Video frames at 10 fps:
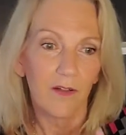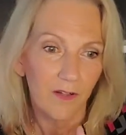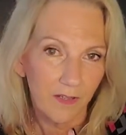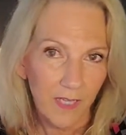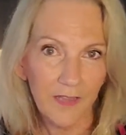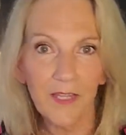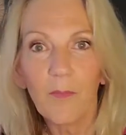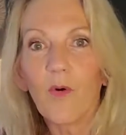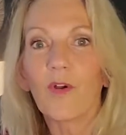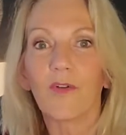let them
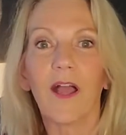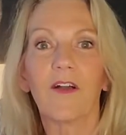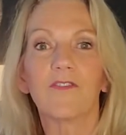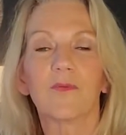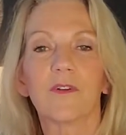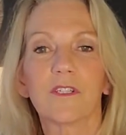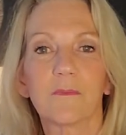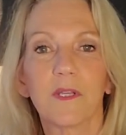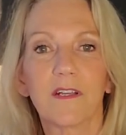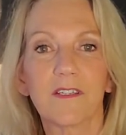order afterwards,
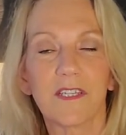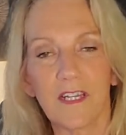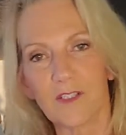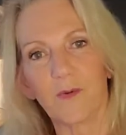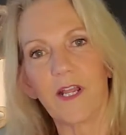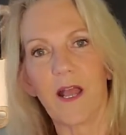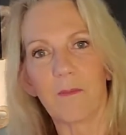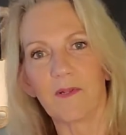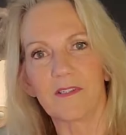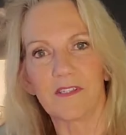because guess what happens?